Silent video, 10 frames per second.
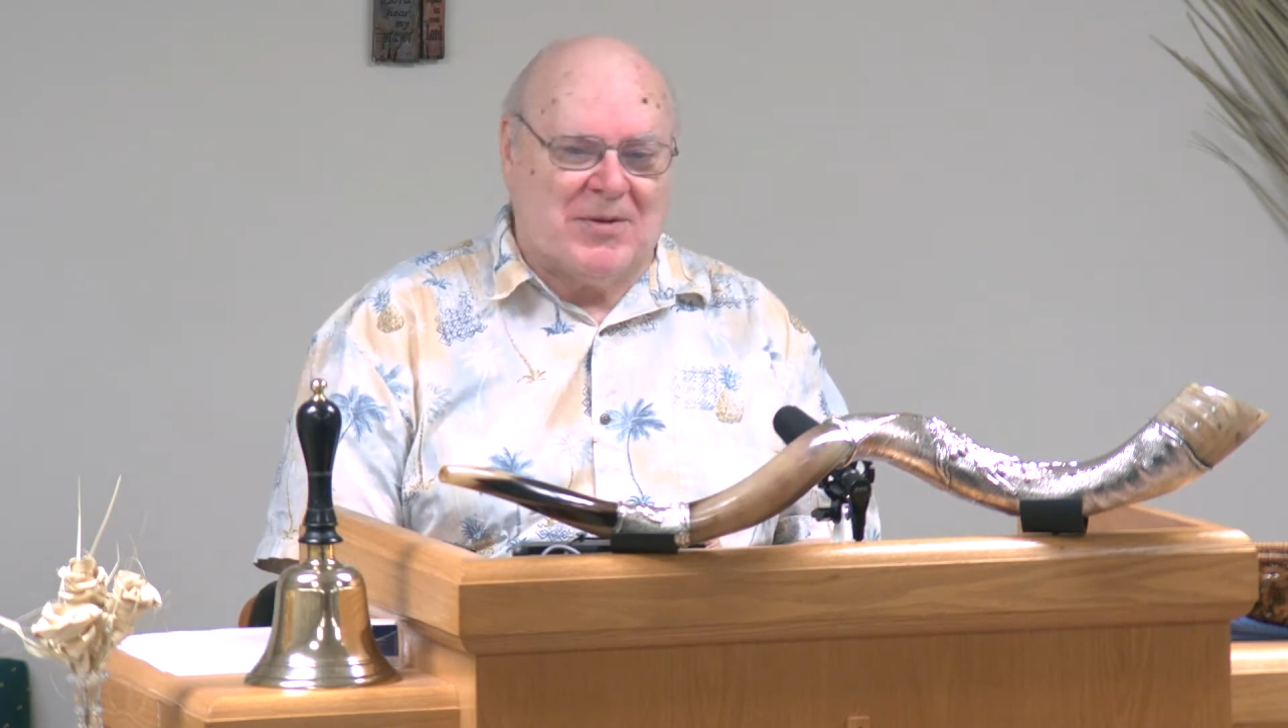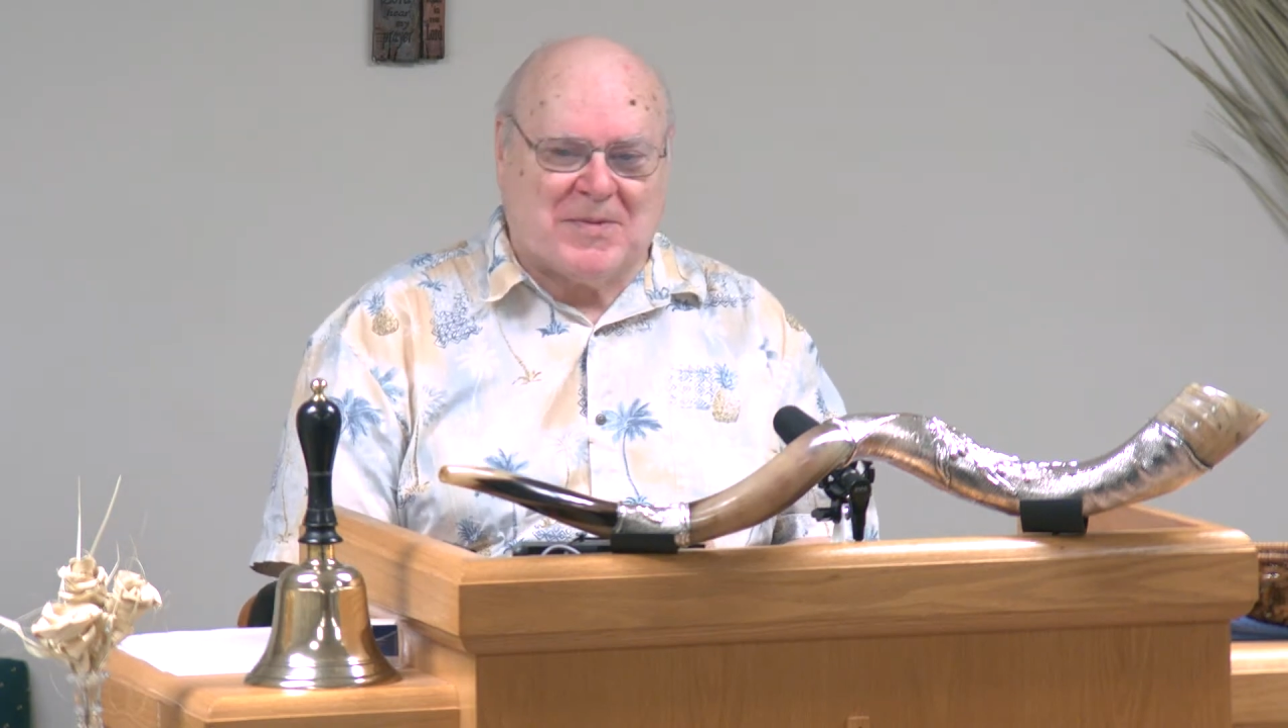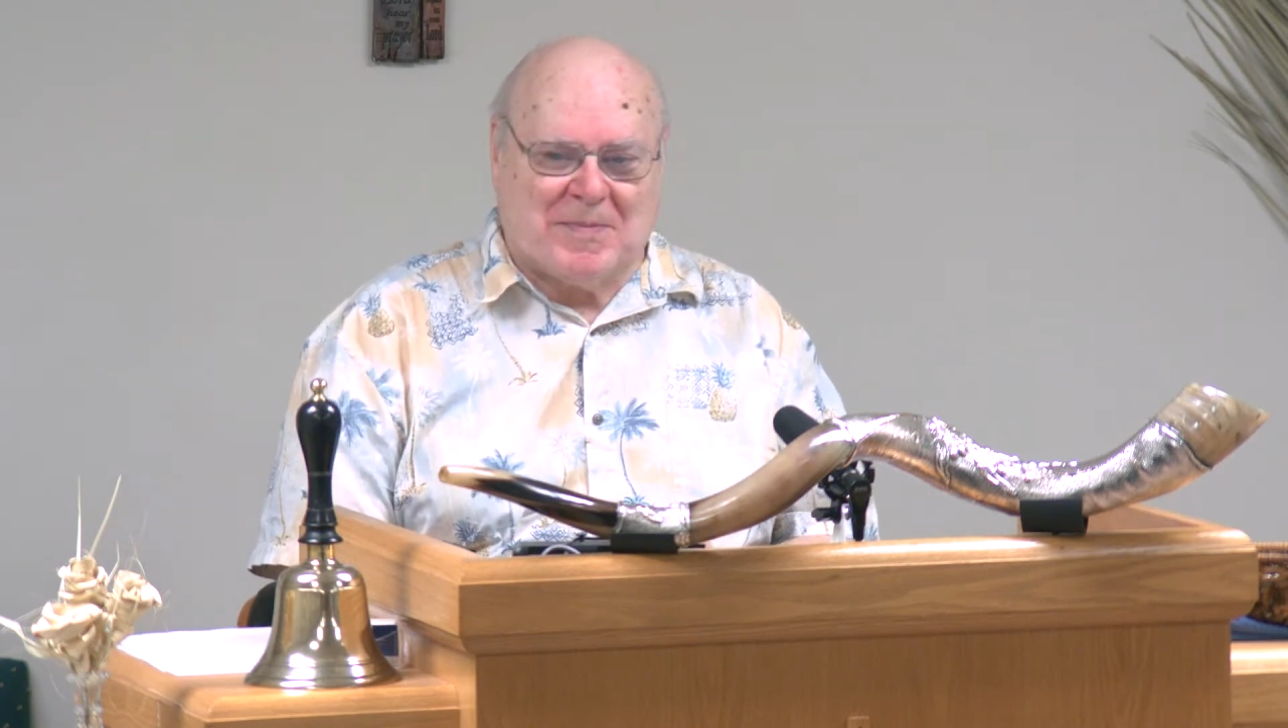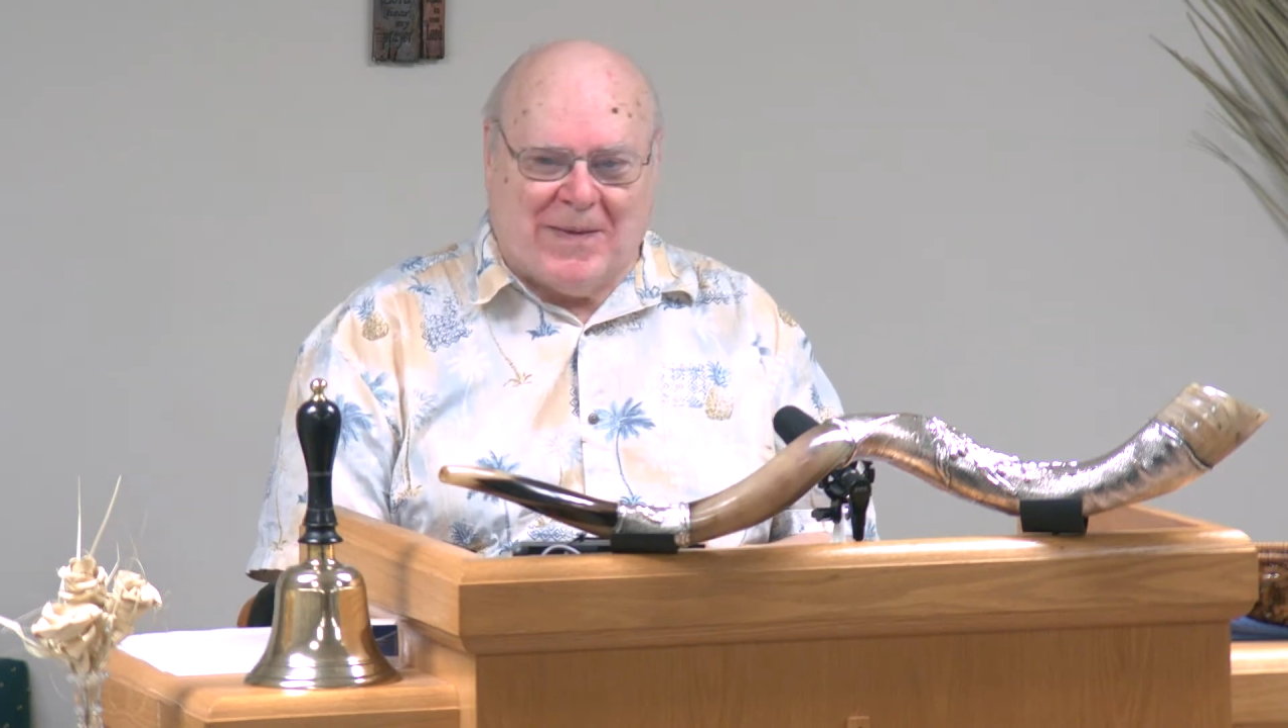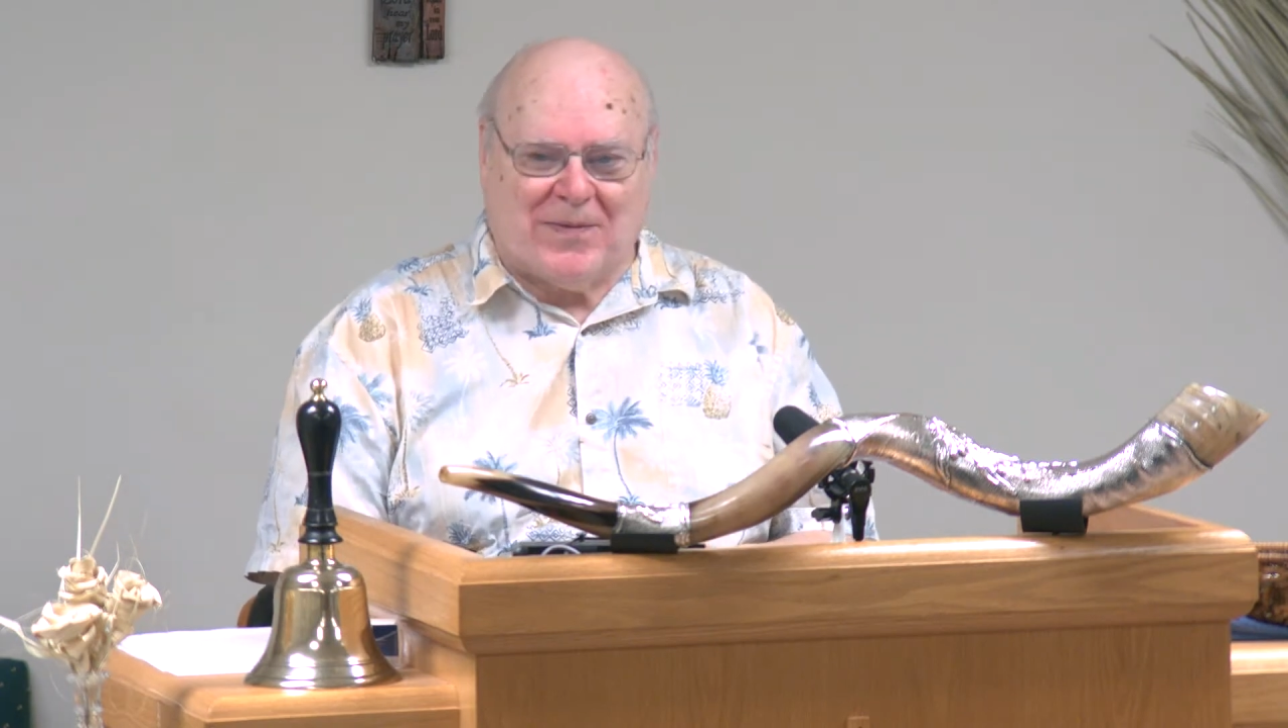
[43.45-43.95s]
who
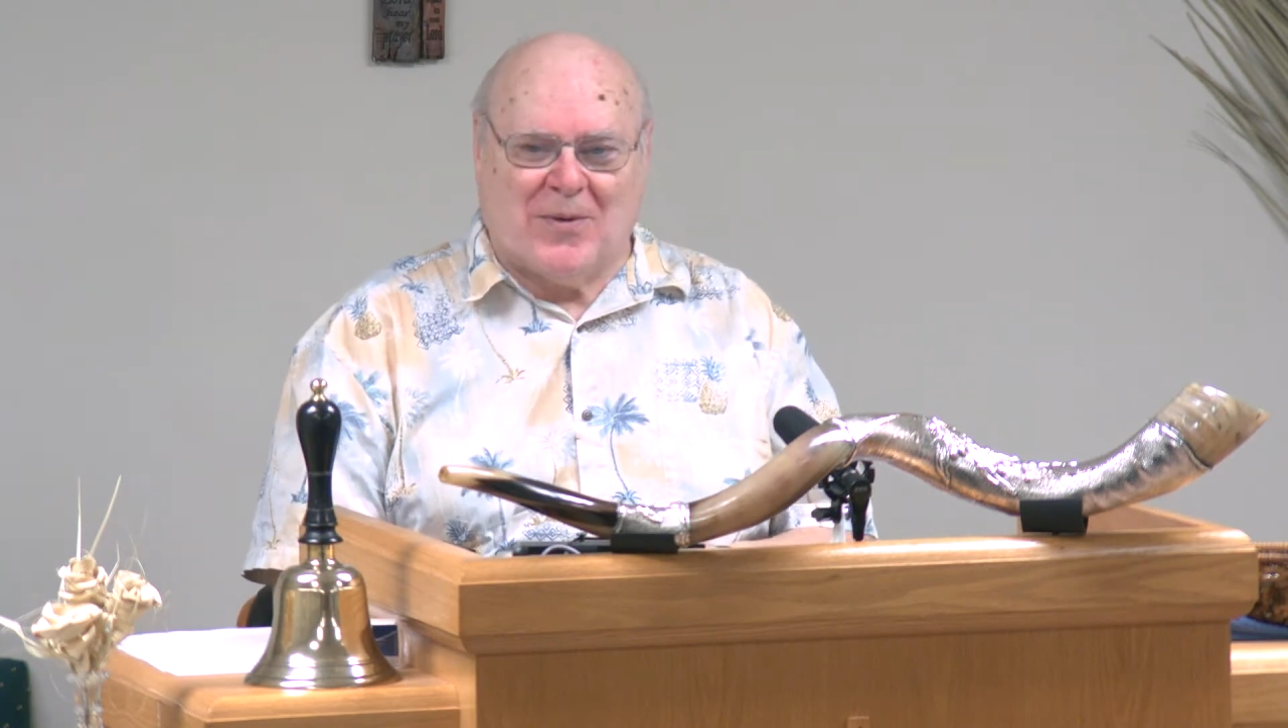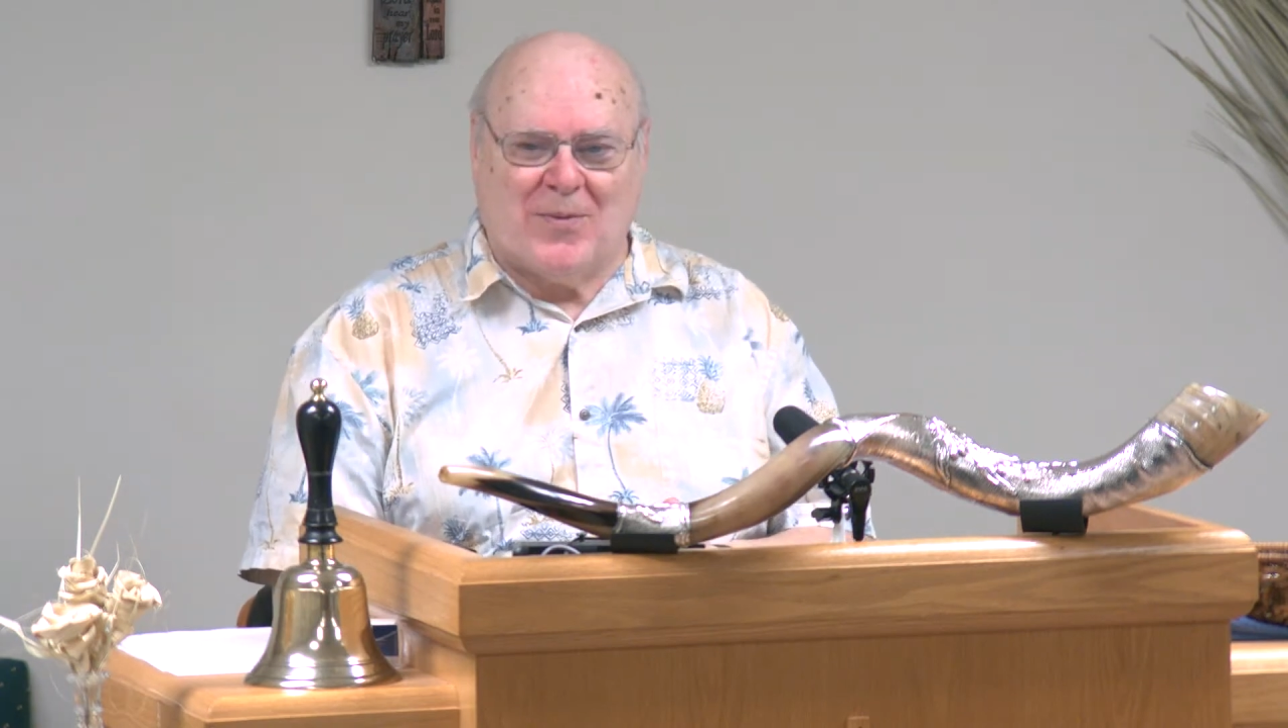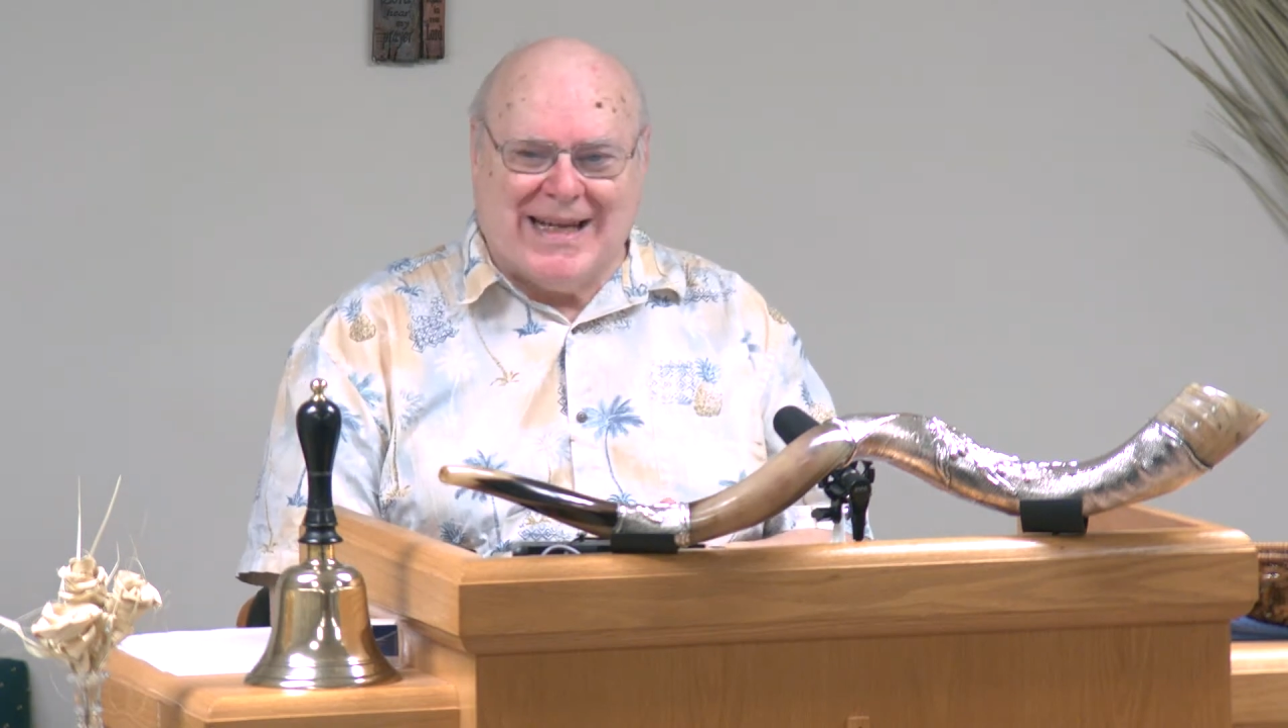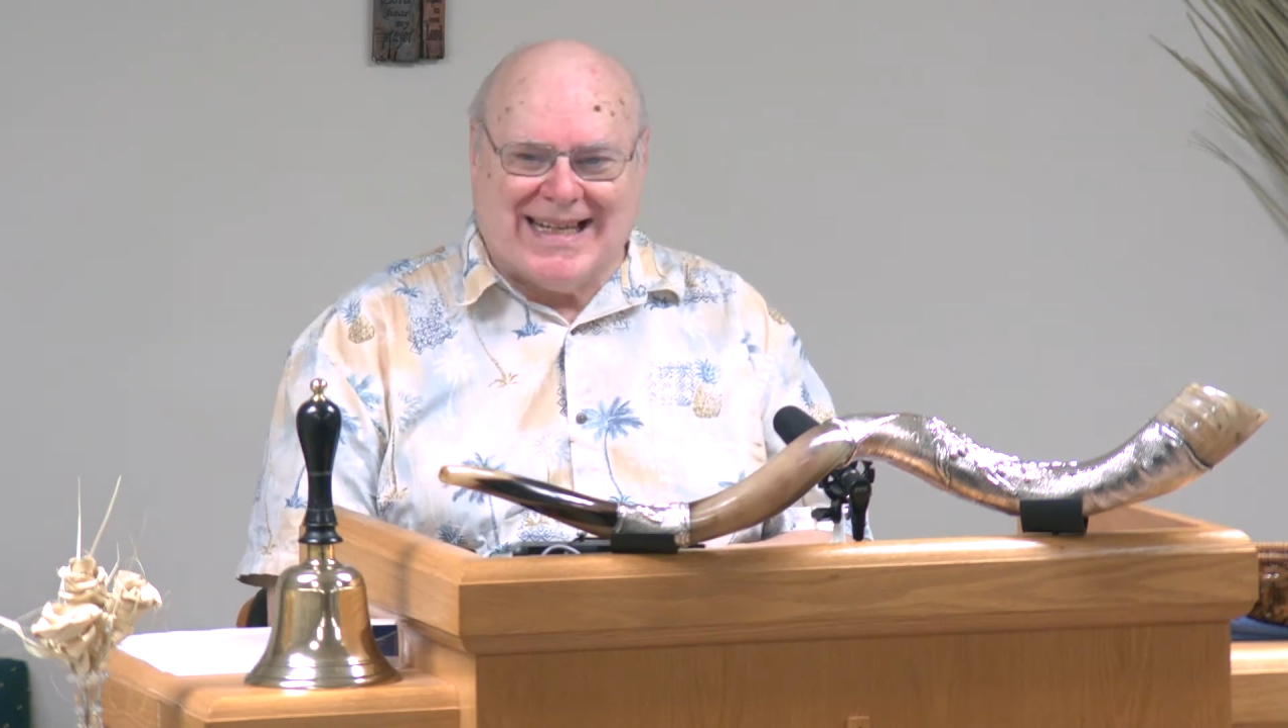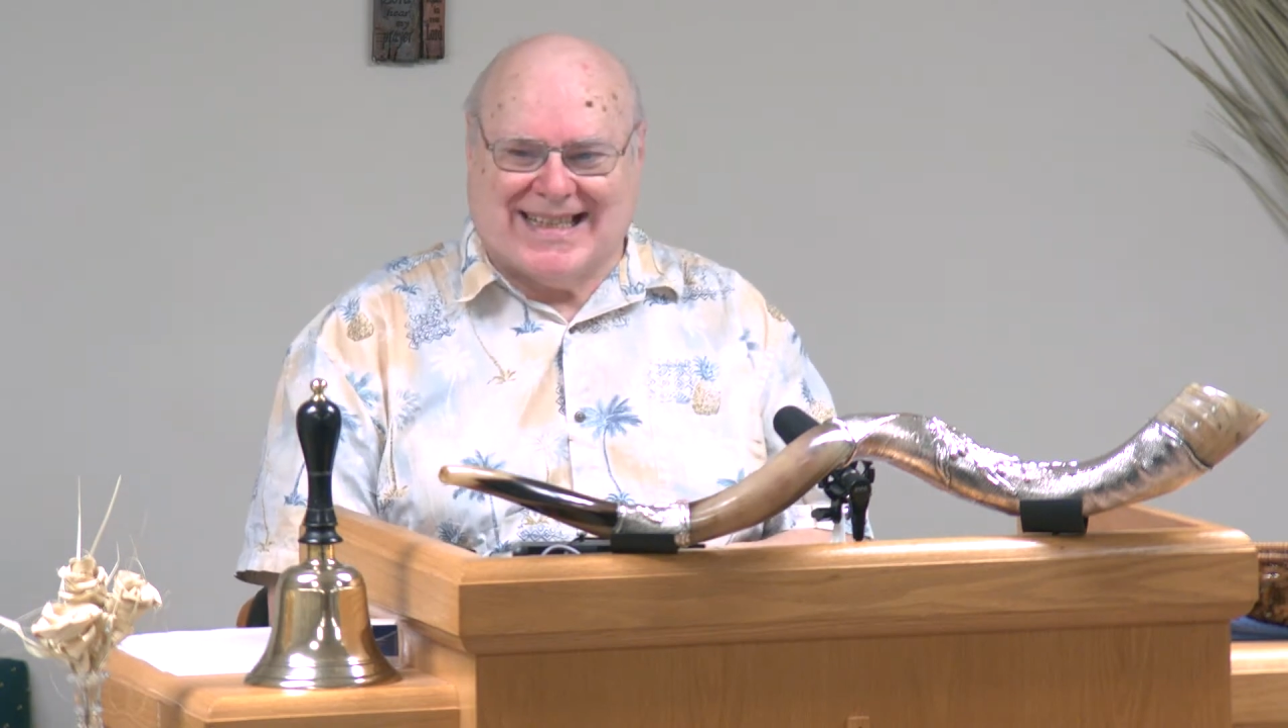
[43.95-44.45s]
spent the
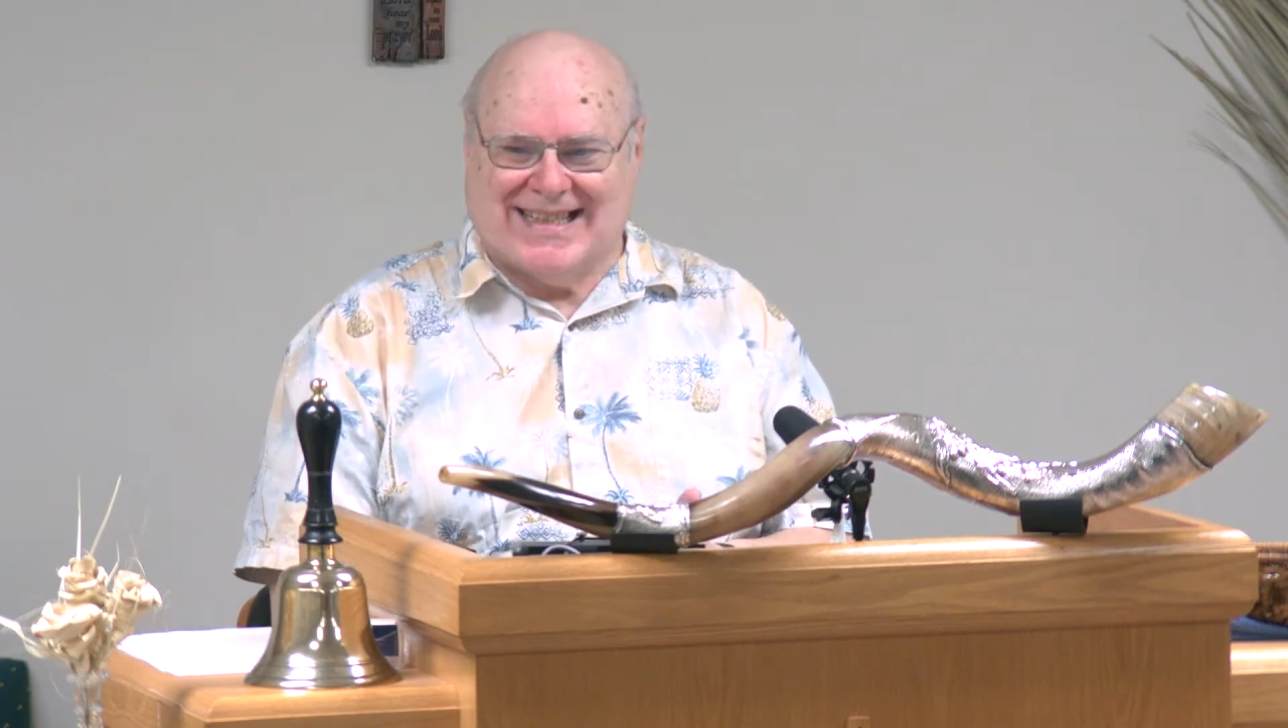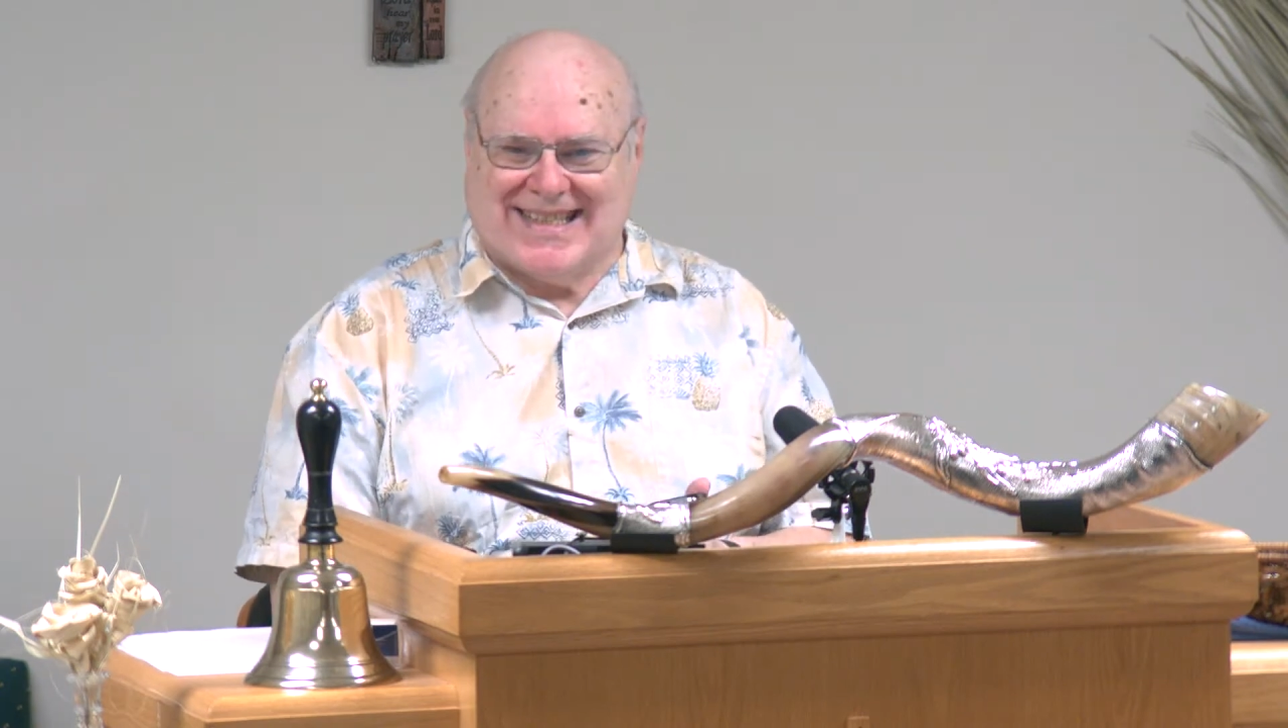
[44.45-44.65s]
week